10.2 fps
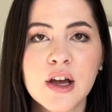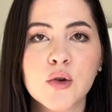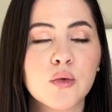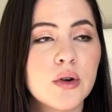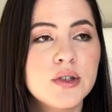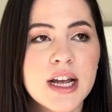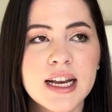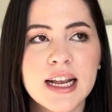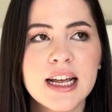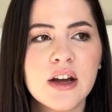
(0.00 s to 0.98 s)

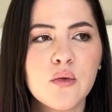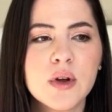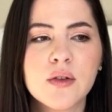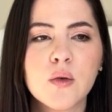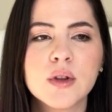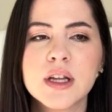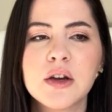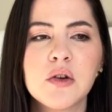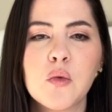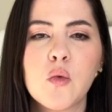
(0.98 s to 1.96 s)
rotating with
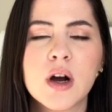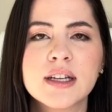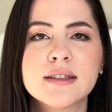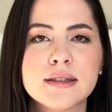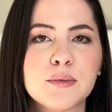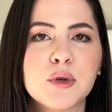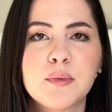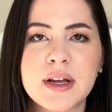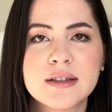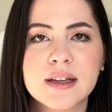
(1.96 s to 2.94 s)
only one simple
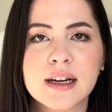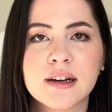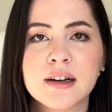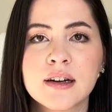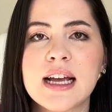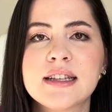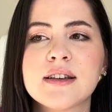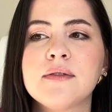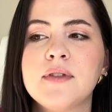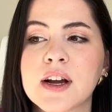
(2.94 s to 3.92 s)
base layer. It's
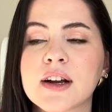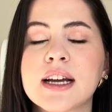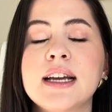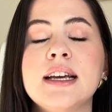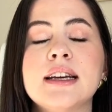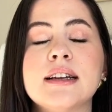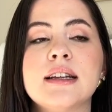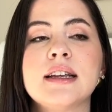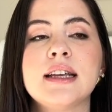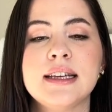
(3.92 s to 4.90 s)
very
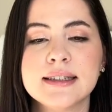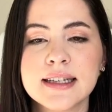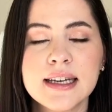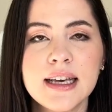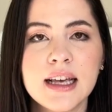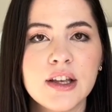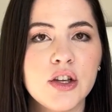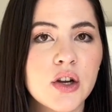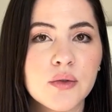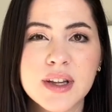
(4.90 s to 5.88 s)
easy. You
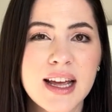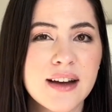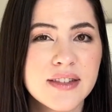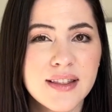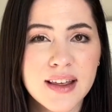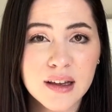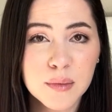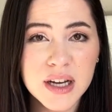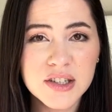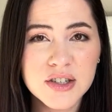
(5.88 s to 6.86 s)
don't really have to think
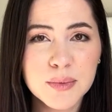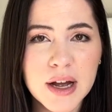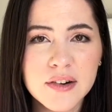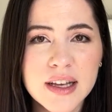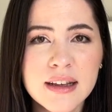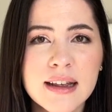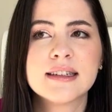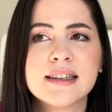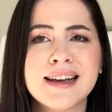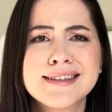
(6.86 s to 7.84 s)
much about it.
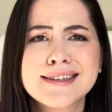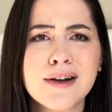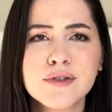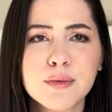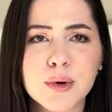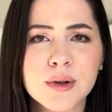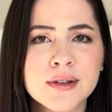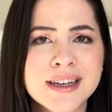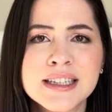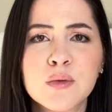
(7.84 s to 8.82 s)
It's comfortable.
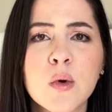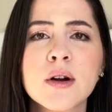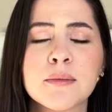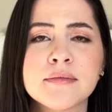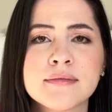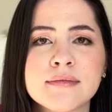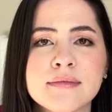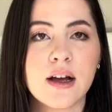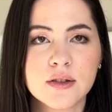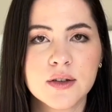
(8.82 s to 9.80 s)
It's warm. I
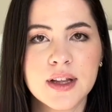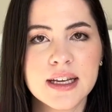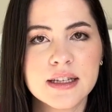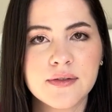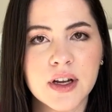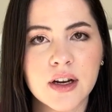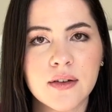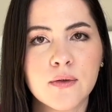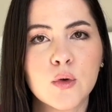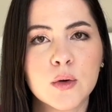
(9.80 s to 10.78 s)
also think it's a very
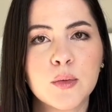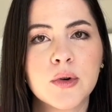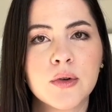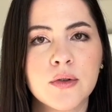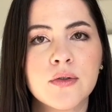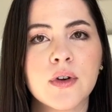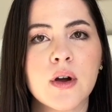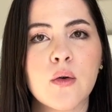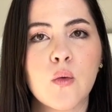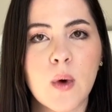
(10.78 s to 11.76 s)
foolproof
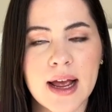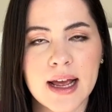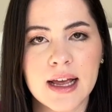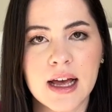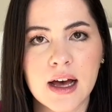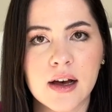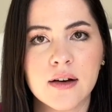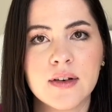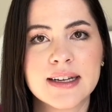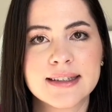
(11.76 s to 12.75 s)
way
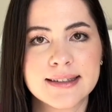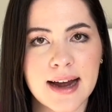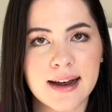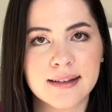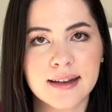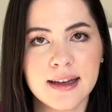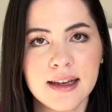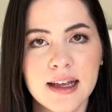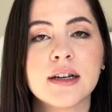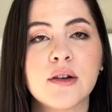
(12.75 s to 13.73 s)
of
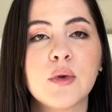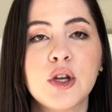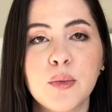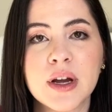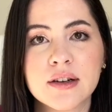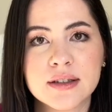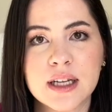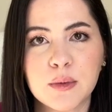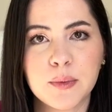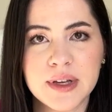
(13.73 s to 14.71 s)
styling when you pair
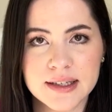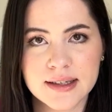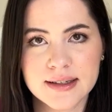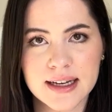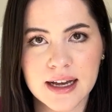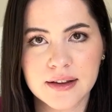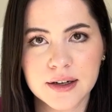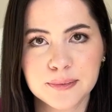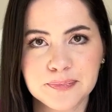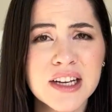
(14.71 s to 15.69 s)
staple pieces
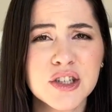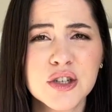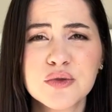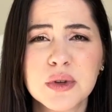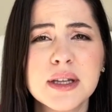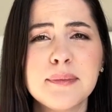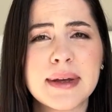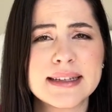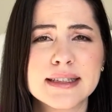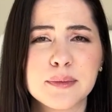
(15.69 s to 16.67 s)
together and just really
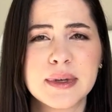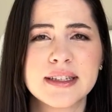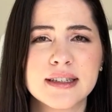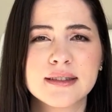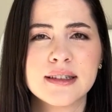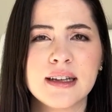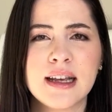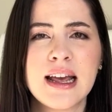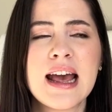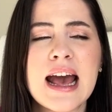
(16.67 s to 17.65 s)
basic pieces
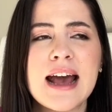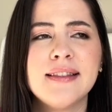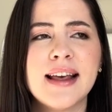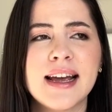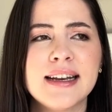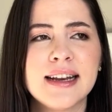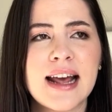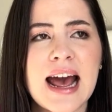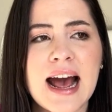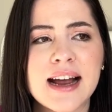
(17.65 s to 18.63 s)
and then
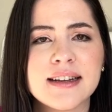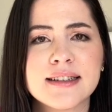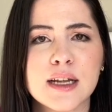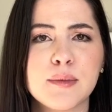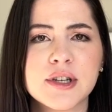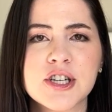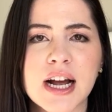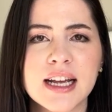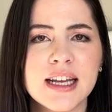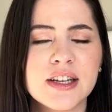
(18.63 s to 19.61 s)
add a statement
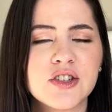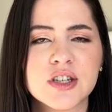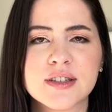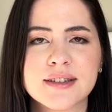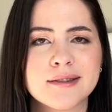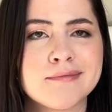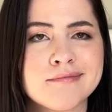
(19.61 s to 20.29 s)
jacket. It just